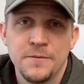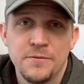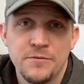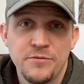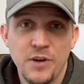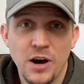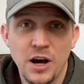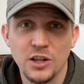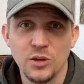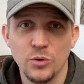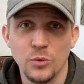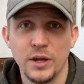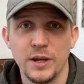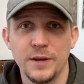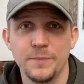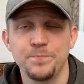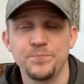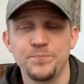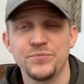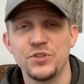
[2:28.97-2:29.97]

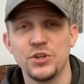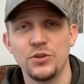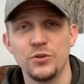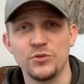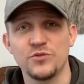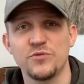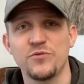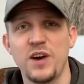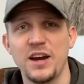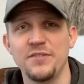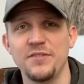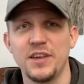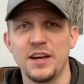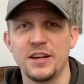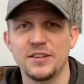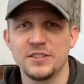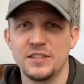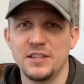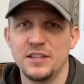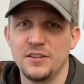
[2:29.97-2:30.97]
following to those
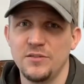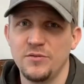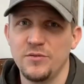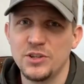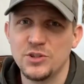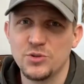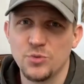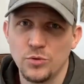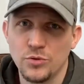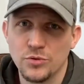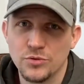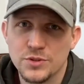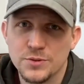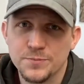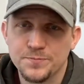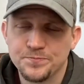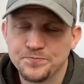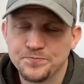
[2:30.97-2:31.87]
5,000 individuals.